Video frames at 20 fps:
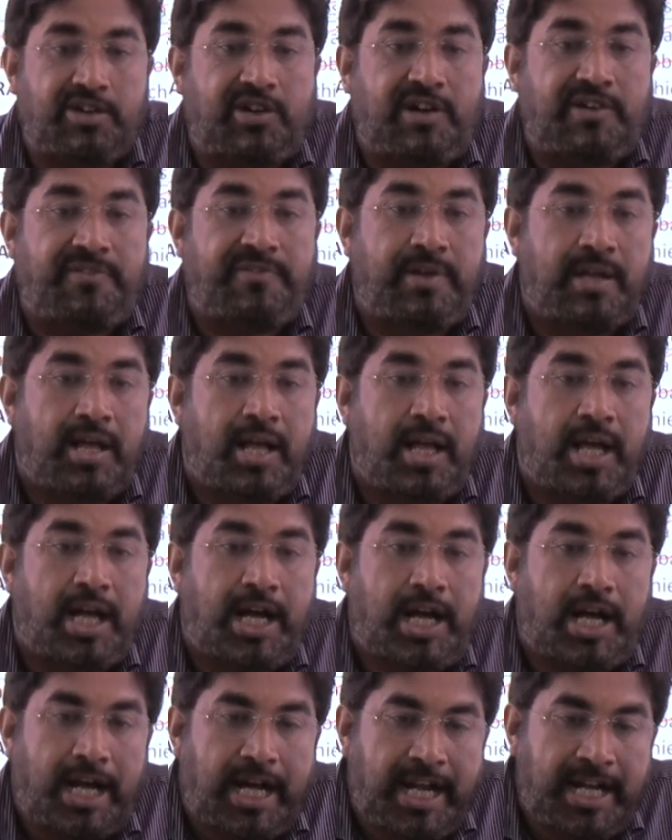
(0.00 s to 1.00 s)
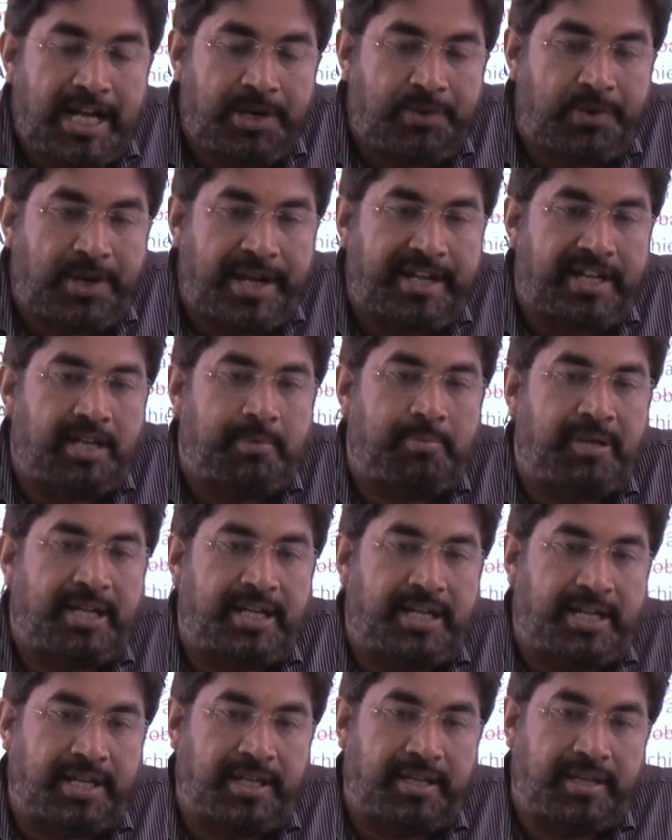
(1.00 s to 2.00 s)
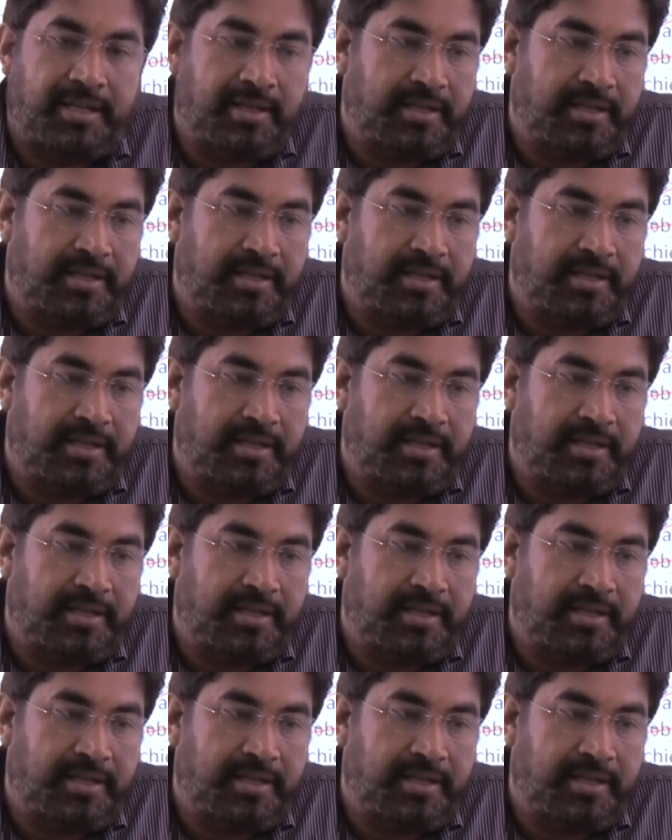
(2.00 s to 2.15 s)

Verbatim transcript: of anonymity.